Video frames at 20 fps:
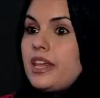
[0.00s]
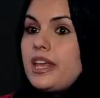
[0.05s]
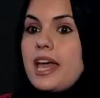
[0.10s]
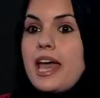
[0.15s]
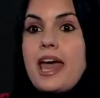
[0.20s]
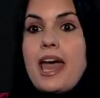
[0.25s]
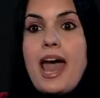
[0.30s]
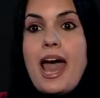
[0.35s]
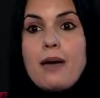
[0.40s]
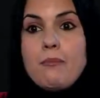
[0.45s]
the
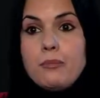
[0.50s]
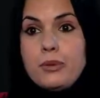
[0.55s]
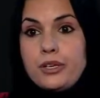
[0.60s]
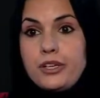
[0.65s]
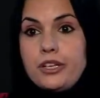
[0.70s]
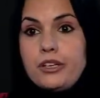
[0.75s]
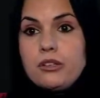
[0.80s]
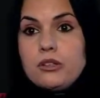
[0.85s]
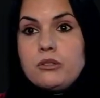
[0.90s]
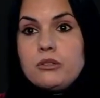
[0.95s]

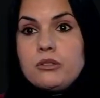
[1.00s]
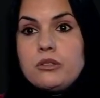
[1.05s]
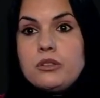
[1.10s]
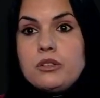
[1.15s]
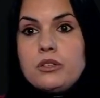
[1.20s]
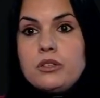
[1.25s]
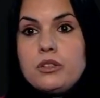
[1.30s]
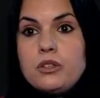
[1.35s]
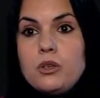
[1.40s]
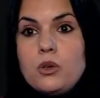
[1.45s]
embryo
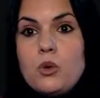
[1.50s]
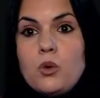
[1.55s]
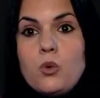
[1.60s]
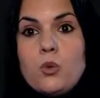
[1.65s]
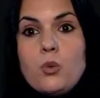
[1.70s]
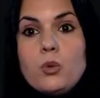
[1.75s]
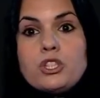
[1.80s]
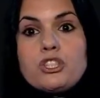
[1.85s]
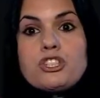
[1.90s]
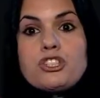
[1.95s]

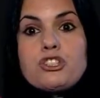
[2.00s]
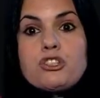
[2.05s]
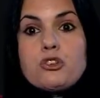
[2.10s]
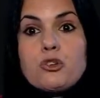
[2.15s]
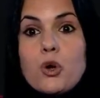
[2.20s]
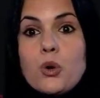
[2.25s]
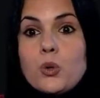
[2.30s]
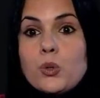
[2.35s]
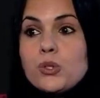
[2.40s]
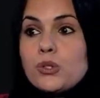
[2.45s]
which
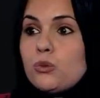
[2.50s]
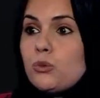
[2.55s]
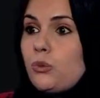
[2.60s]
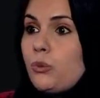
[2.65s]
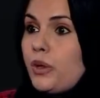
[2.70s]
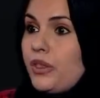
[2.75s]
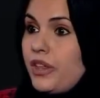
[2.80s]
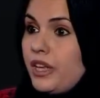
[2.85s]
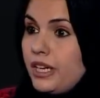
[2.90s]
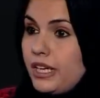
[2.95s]
grows
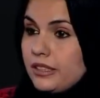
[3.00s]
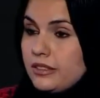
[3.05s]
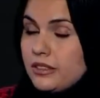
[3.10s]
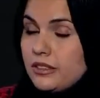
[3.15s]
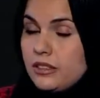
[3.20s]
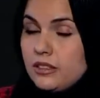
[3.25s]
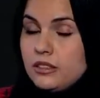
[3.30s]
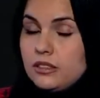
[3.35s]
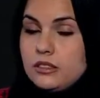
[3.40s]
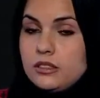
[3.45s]
within
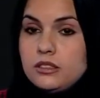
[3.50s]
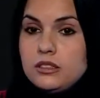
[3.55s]
it,